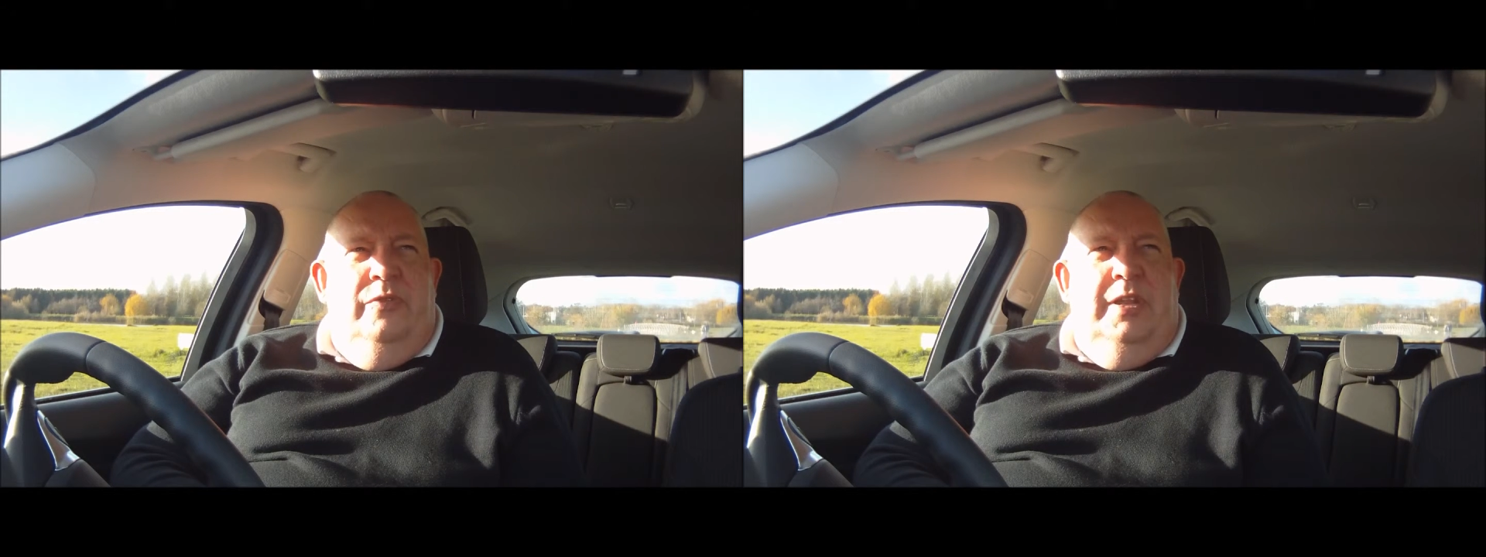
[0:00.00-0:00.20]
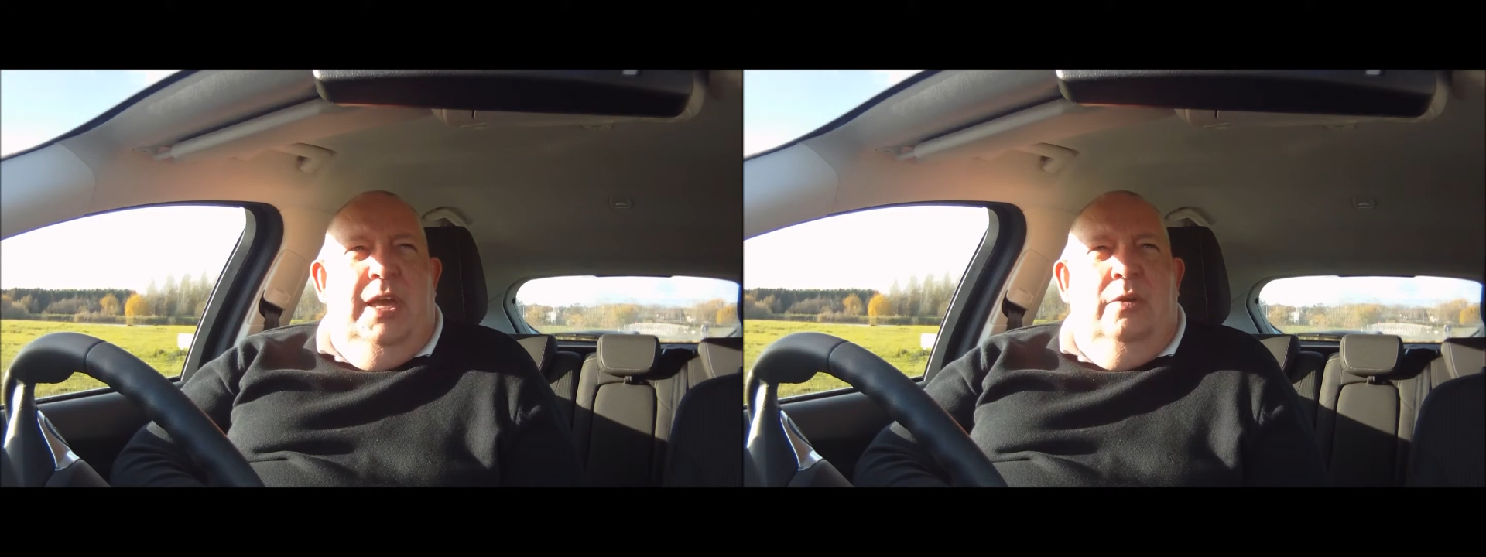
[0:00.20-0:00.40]

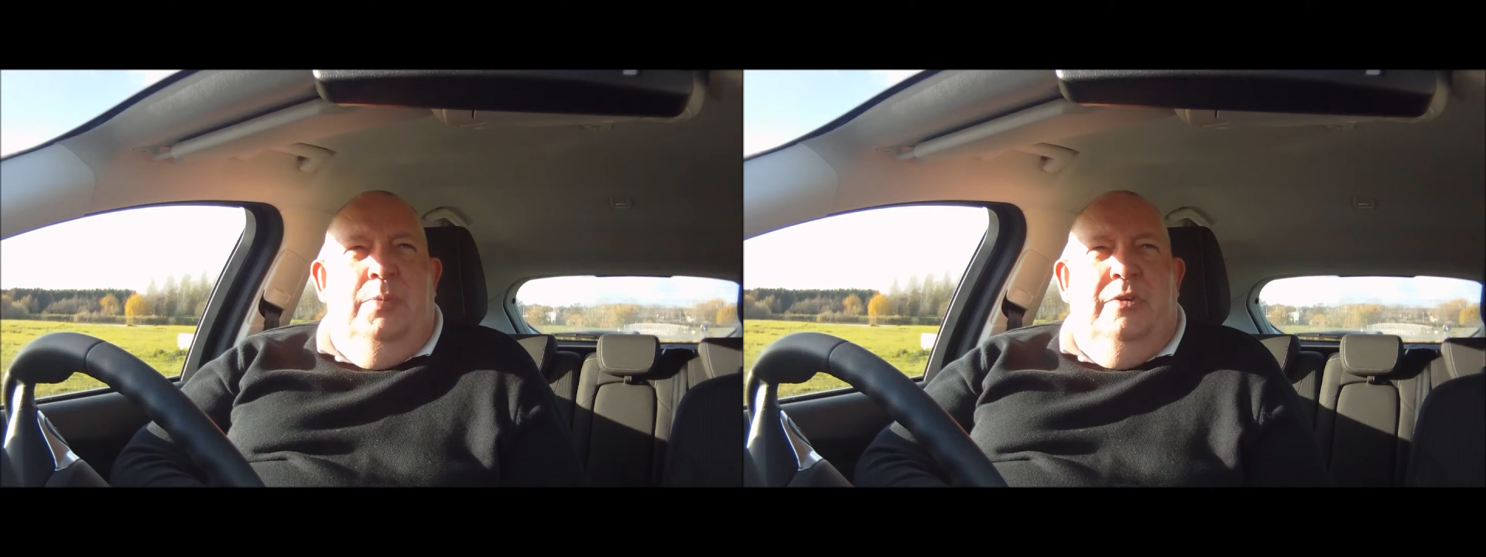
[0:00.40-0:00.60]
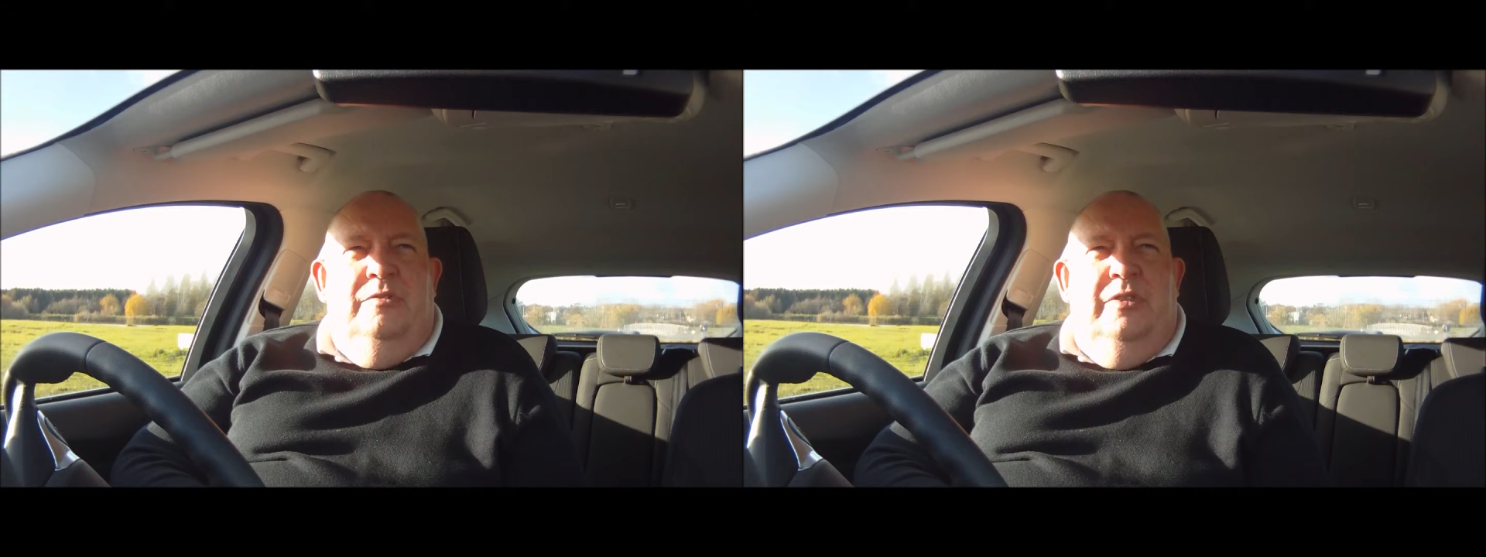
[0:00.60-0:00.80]
video
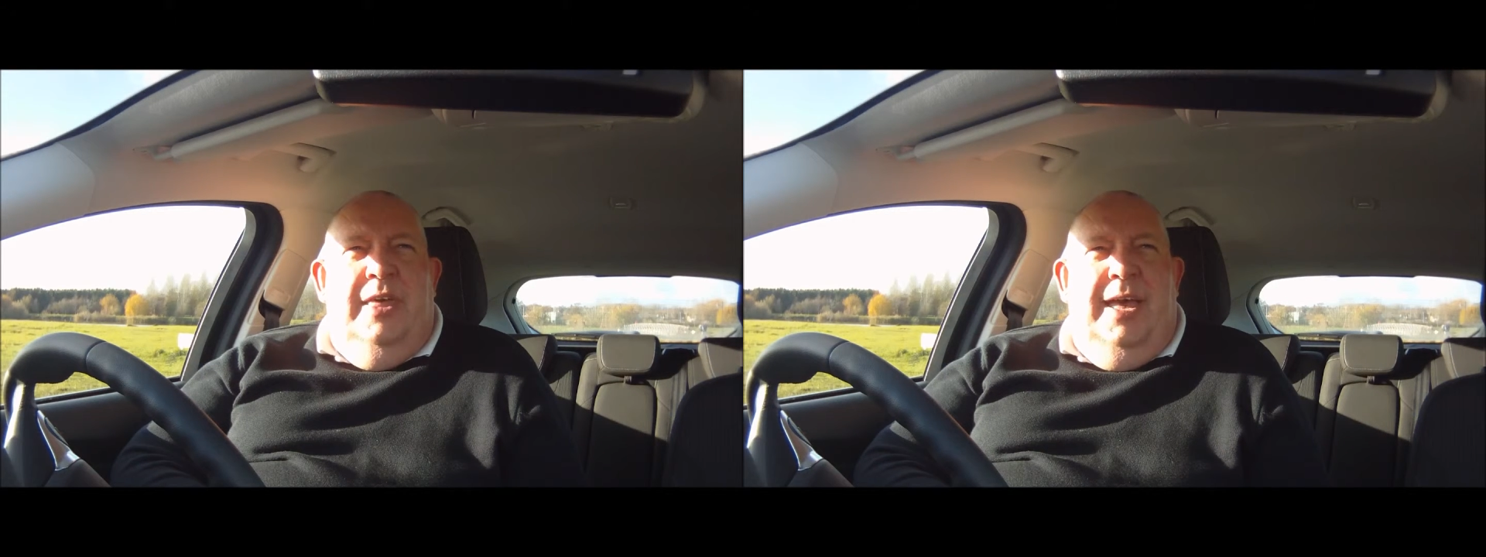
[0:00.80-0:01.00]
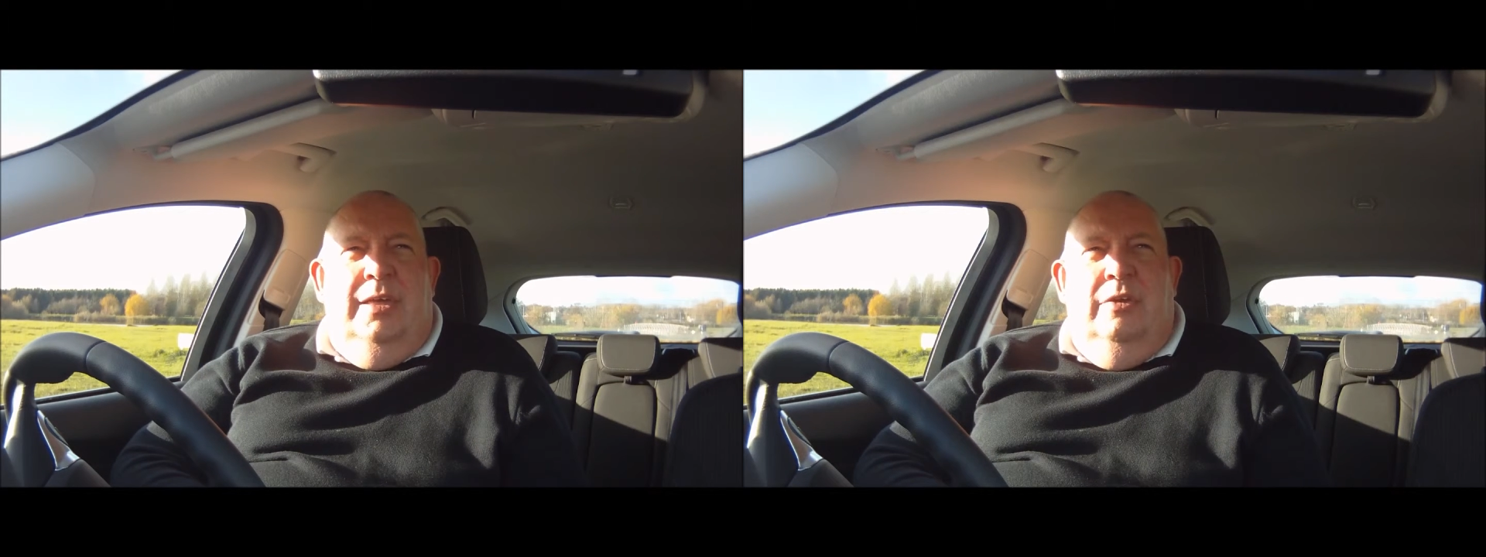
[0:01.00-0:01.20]
because of
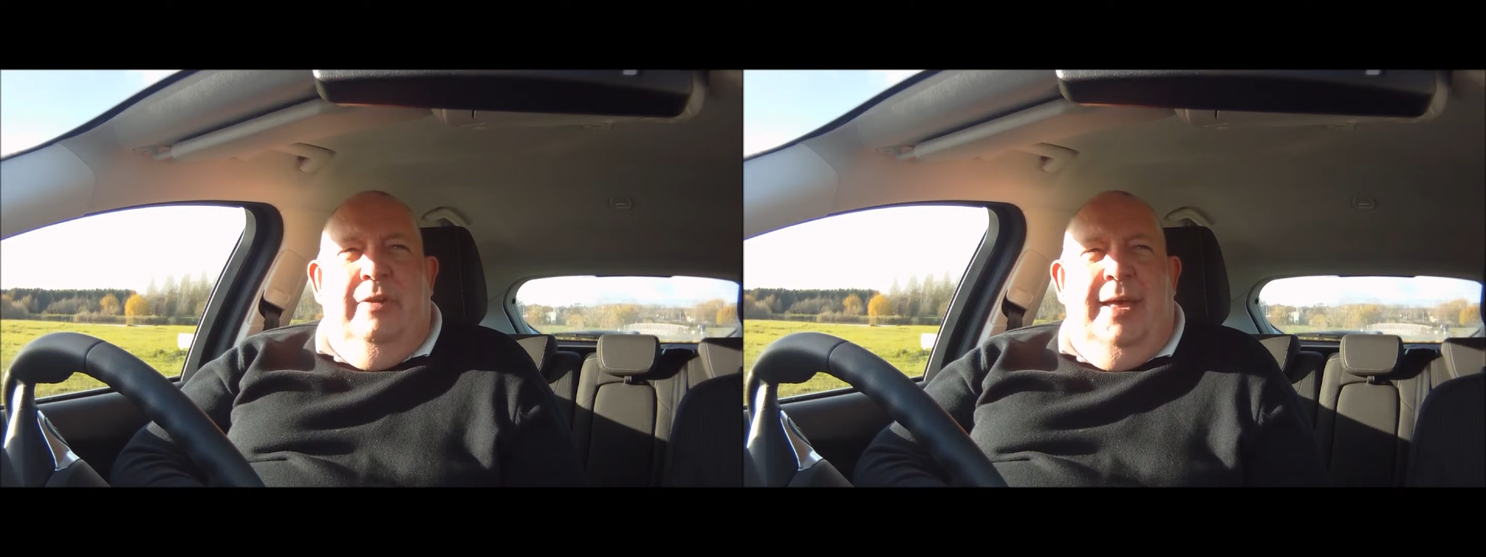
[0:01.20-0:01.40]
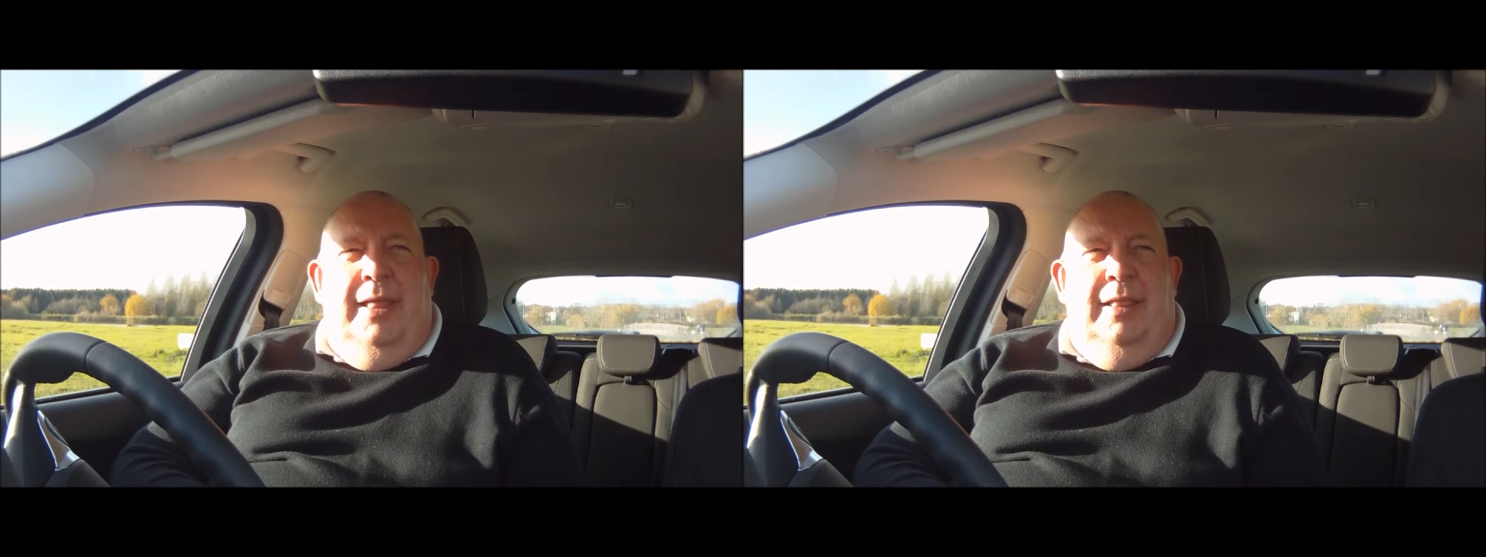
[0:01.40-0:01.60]
that,
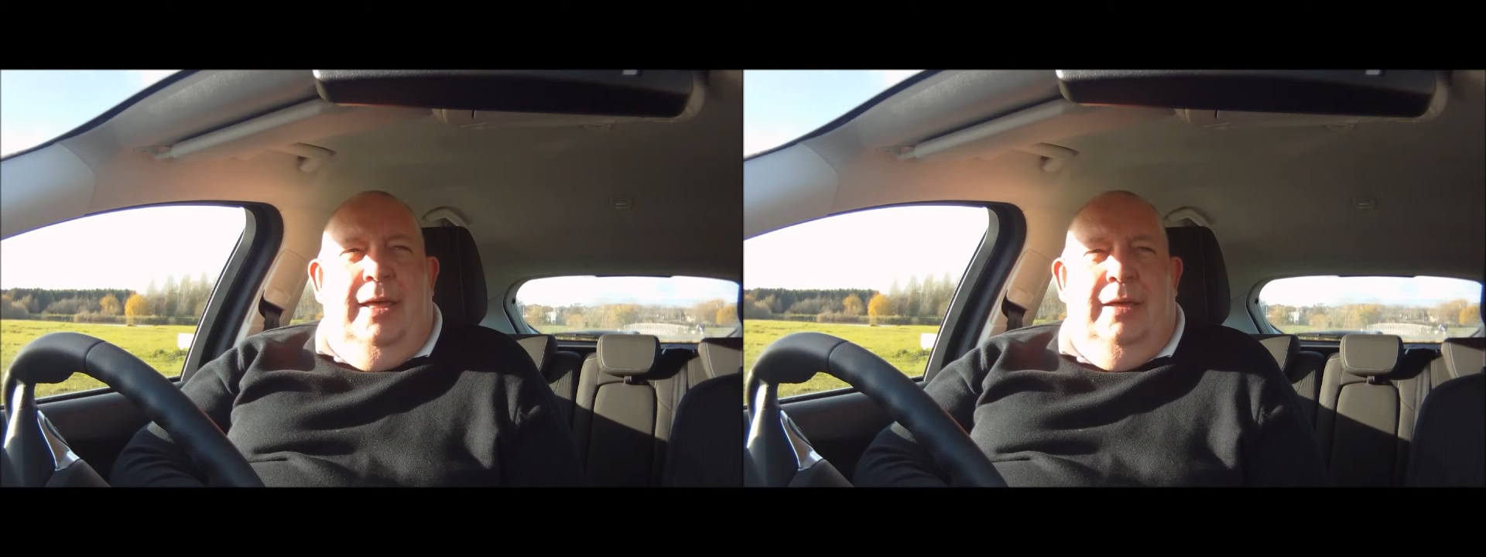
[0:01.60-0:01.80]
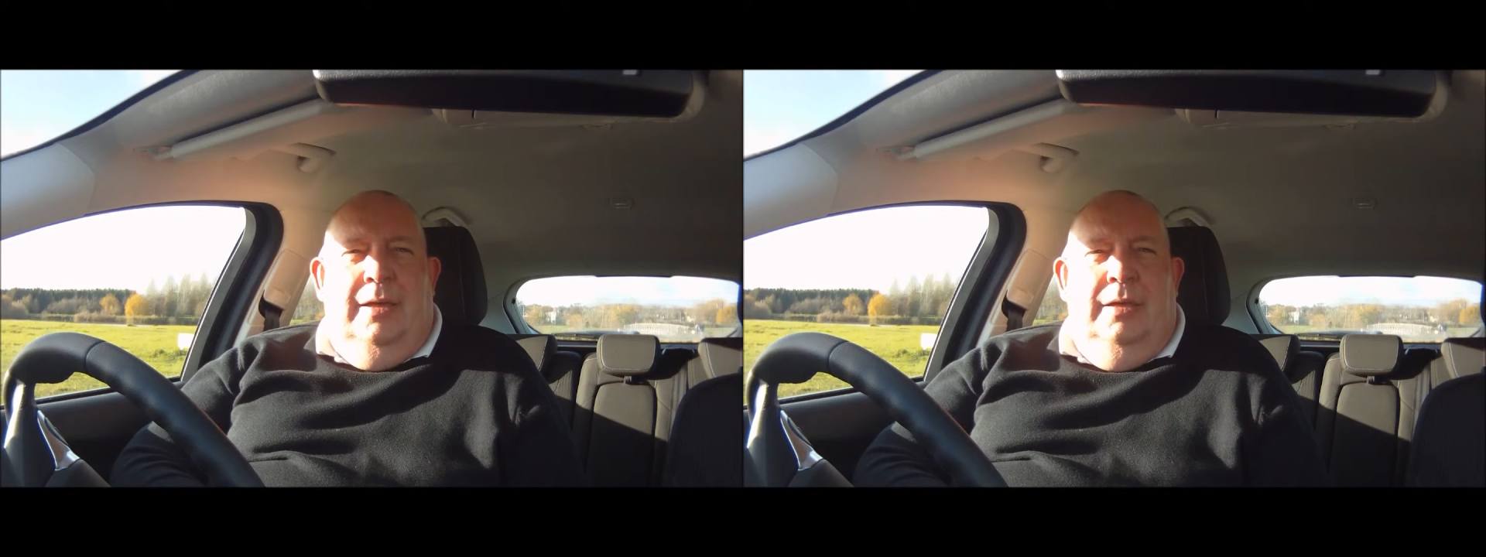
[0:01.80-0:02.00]
you're out of
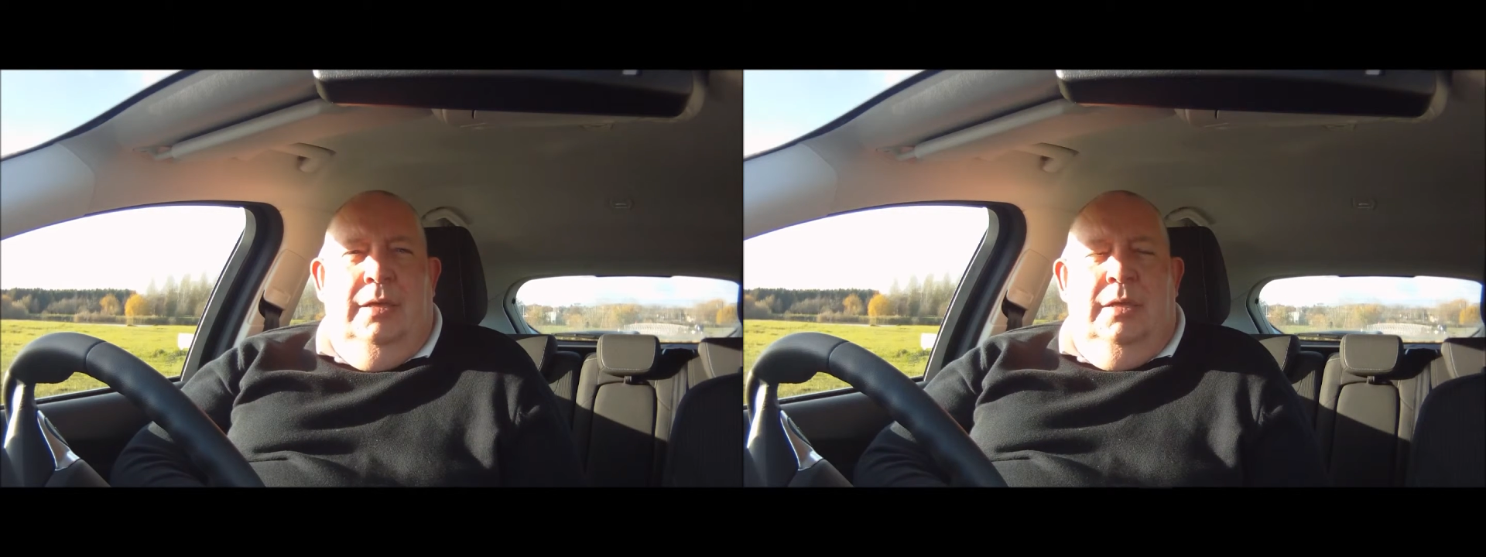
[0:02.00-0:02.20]
luck.